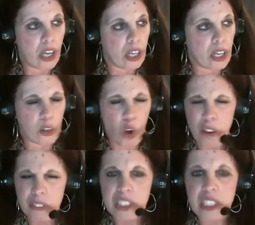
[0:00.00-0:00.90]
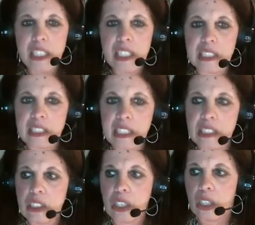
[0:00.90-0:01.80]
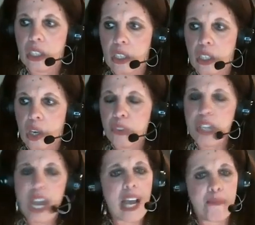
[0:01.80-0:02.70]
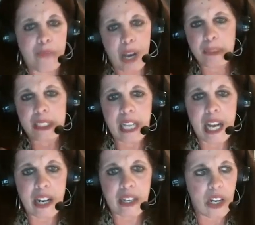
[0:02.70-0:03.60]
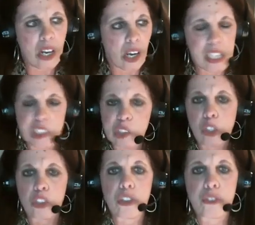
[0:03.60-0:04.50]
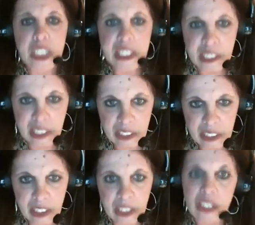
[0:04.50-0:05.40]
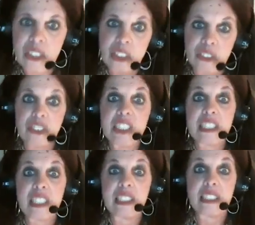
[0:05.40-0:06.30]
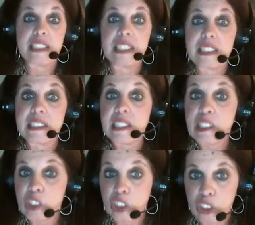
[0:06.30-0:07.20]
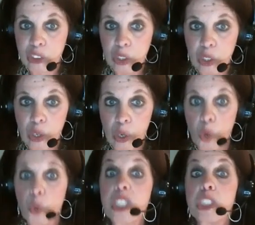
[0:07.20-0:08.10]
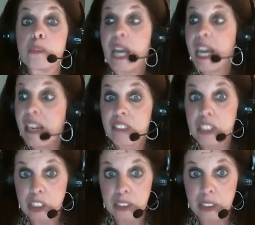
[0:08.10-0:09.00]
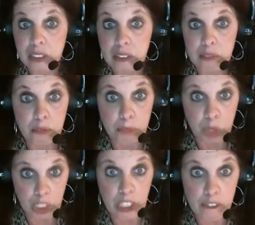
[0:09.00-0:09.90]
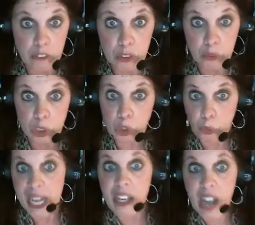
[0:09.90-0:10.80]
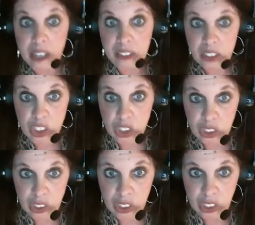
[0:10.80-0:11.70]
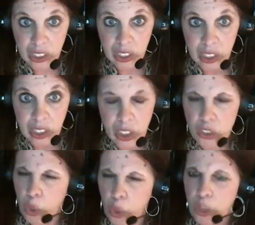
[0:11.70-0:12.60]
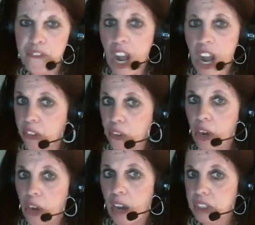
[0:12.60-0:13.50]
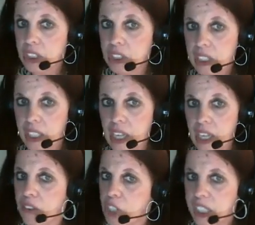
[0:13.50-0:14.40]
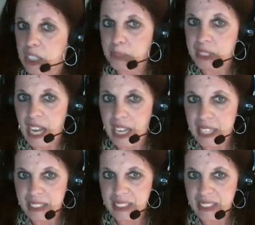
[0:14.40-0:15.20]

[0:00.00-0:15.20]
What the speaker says: And all of a sudden he says, oh yeah, Mom and Dad, I saw Teresa. Teresa is his sister, who his parents believed was away at college. So the father obviously got really upset